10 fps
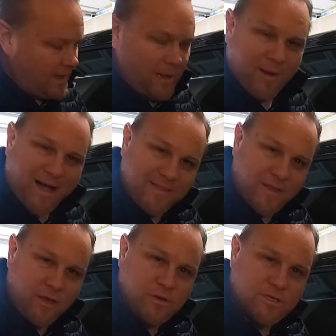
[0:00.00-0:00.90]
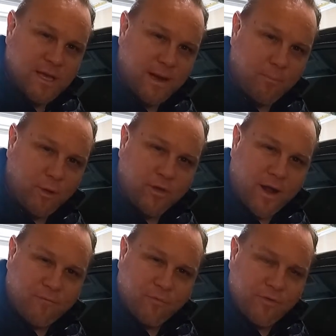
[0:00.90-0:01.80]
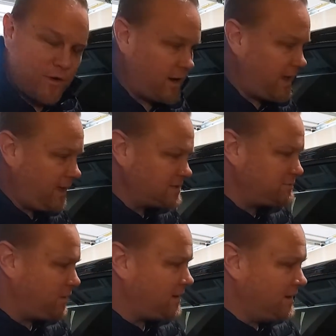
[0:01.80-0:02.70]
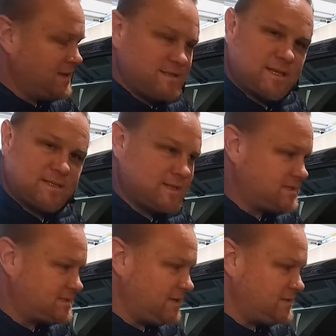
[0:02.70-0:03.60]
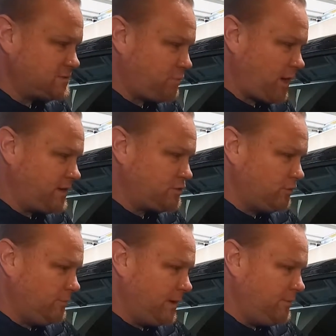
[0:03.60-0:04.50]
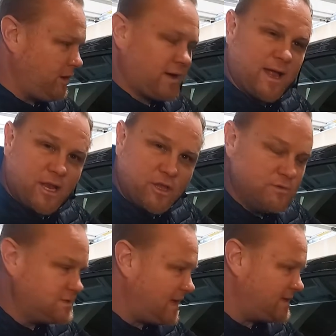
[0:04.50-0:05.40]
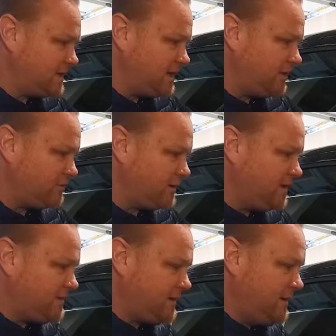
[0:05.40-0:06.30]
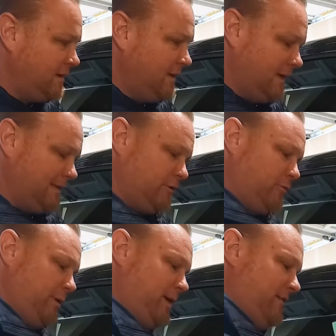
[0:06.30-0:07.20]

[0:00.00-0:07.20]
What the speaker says: I think you can just kind of pull it off with your hands, but since they set this pry tool, maybe I'll kind of use that to get underneath it a little bit.